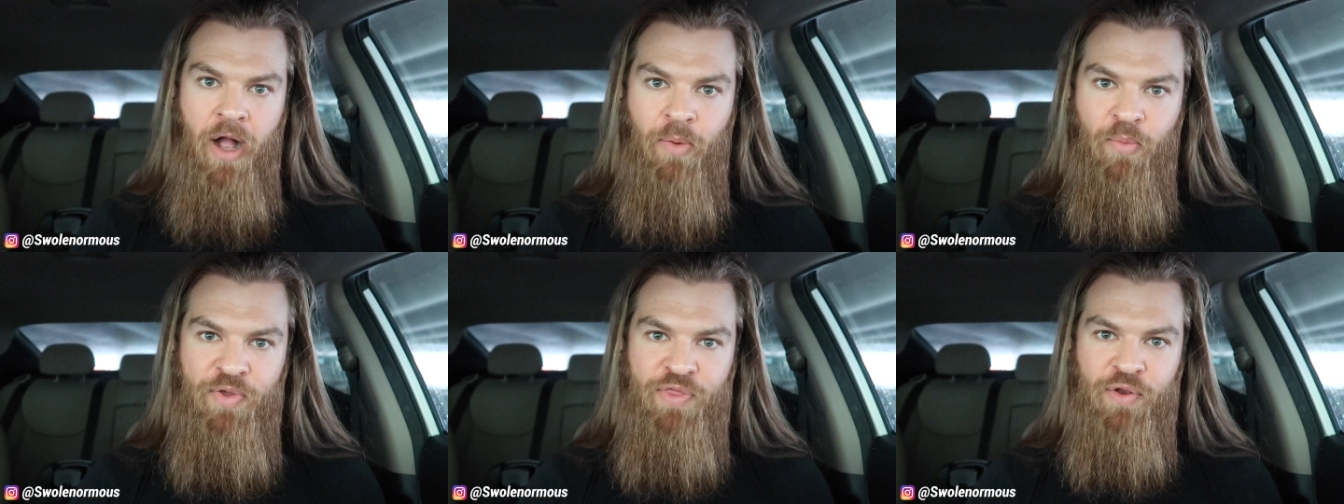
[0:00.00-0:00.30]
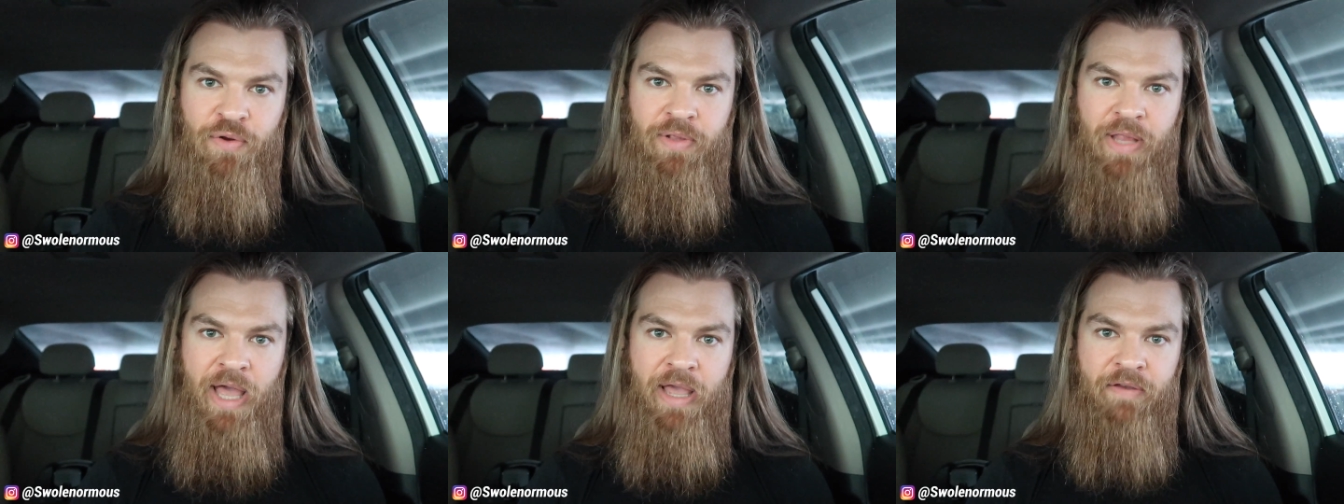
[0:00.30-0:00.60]
on with
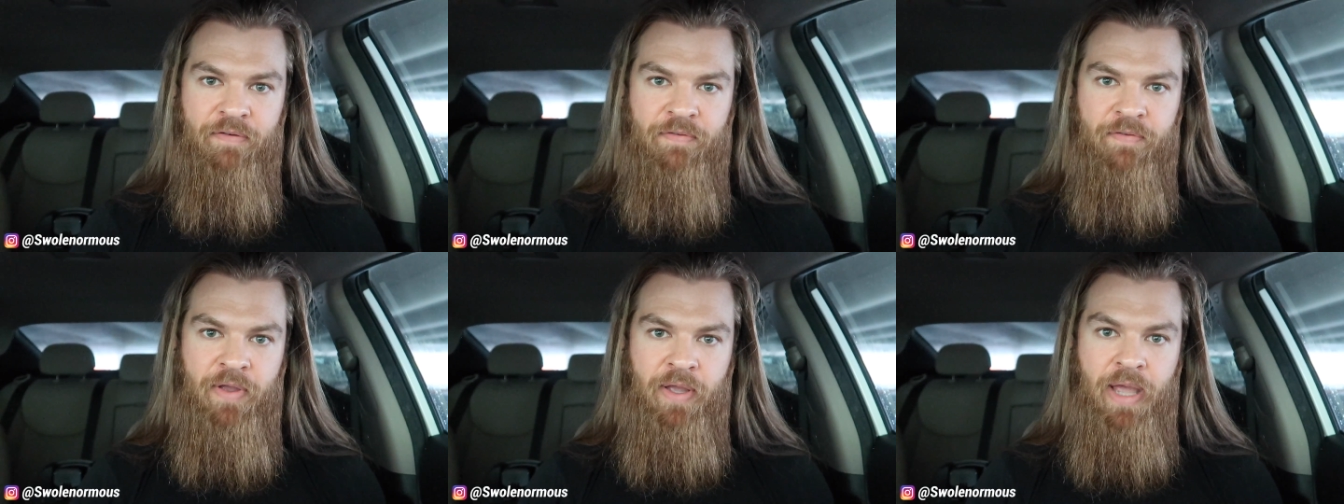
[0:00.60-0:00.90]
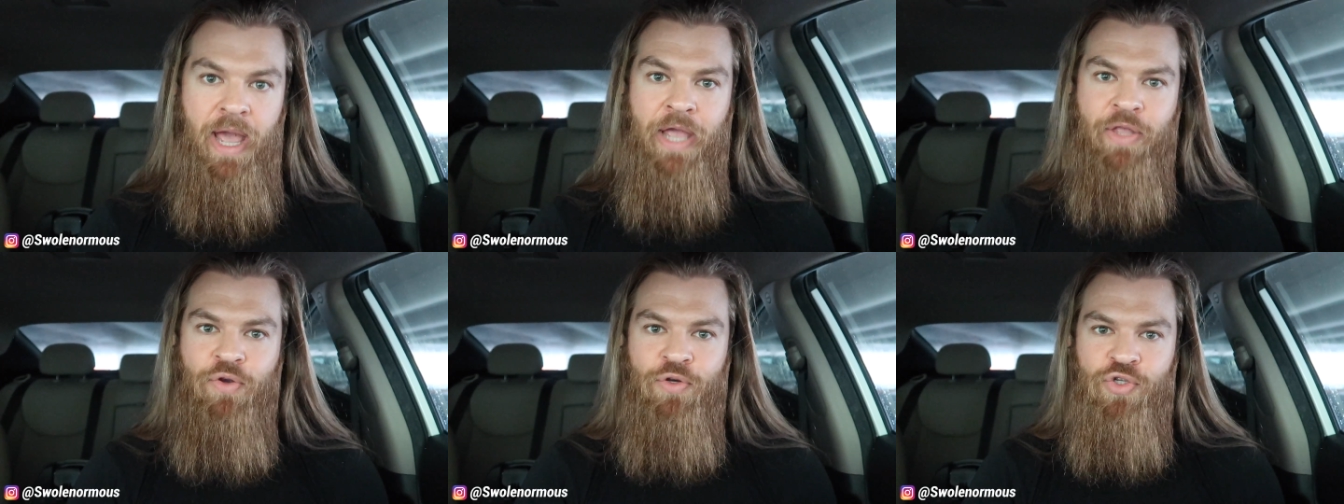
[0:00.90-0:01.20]
your life
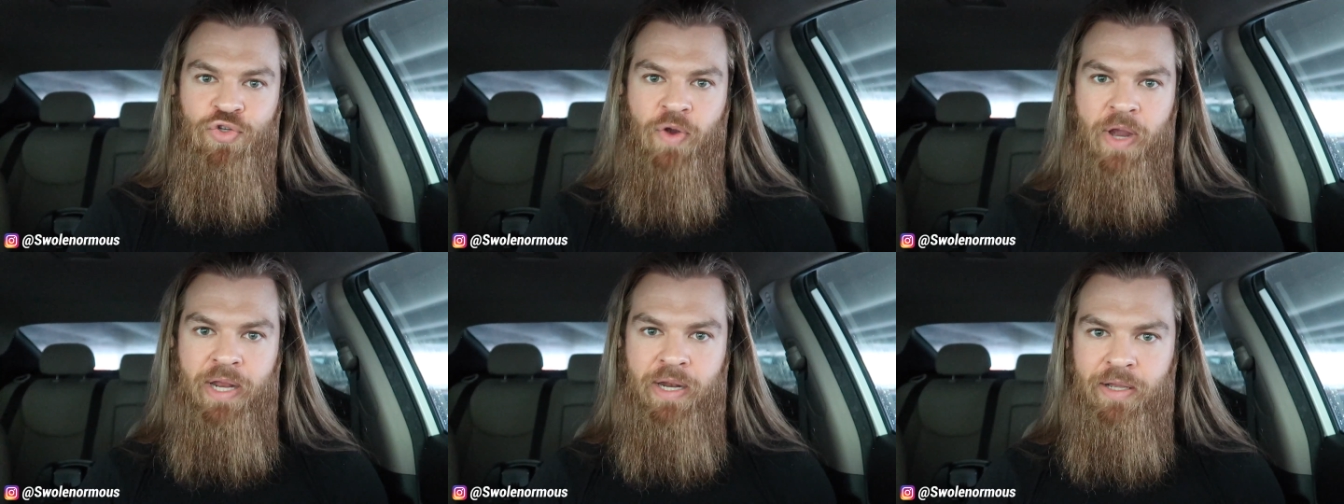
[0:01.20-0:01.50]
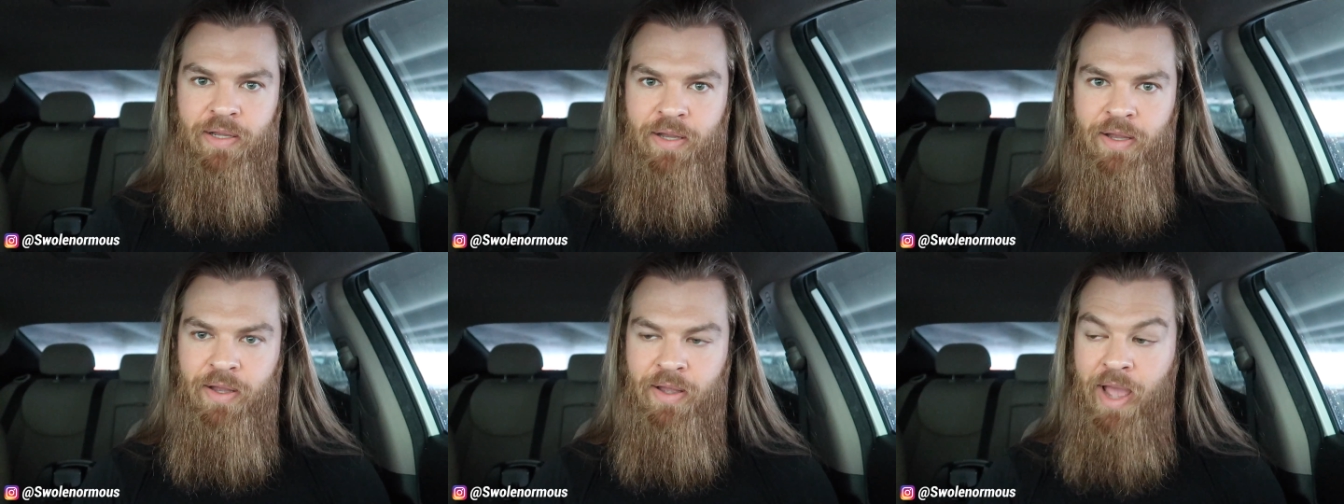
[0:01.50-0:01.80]
and your
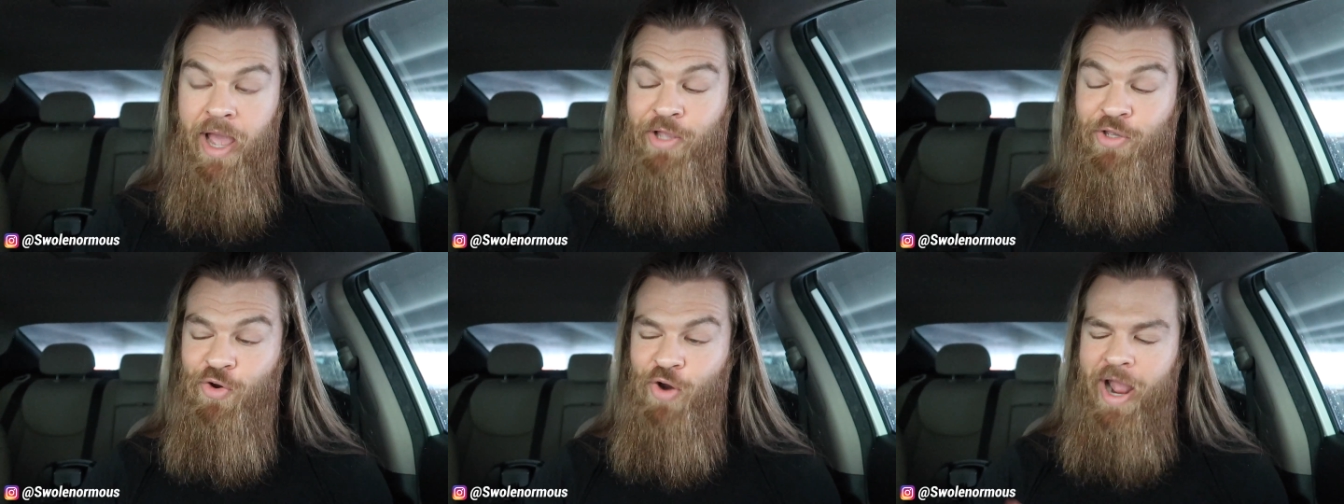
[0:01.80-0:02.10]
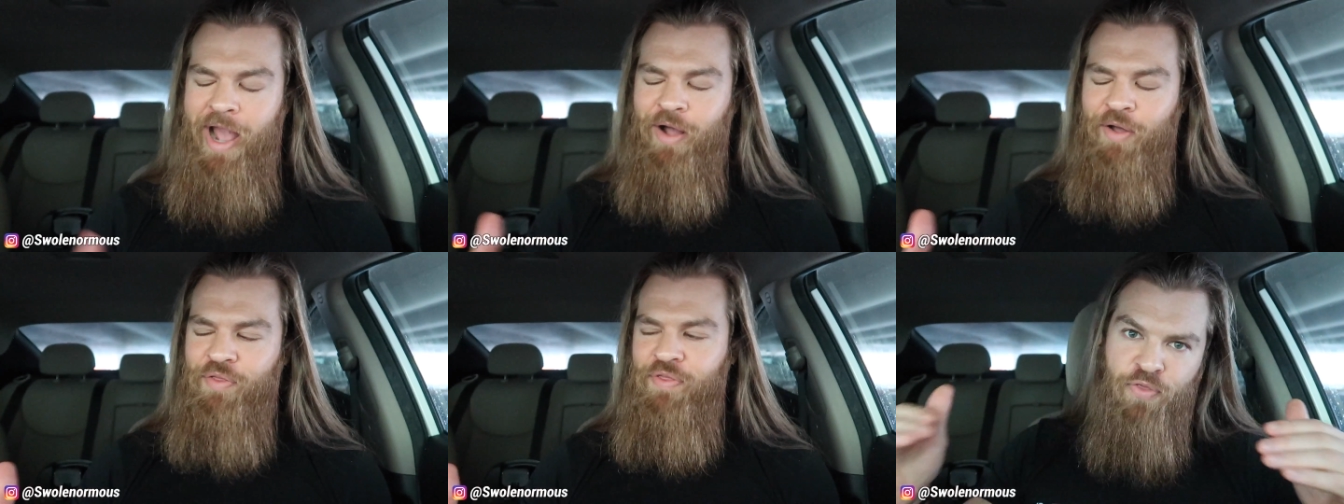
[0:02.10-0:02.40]
training and your
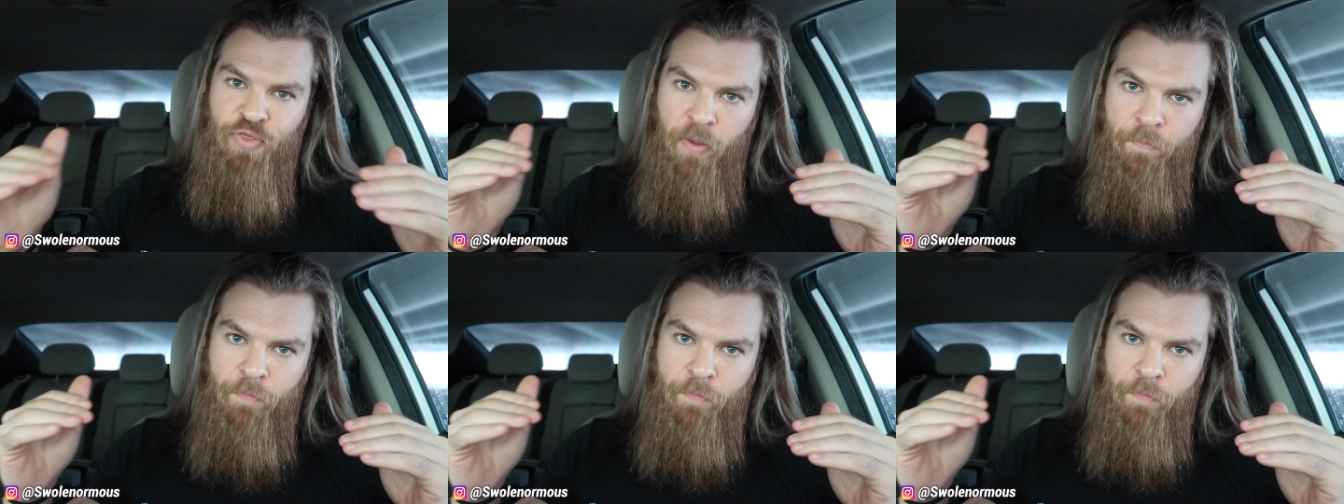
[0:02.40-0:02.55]
health.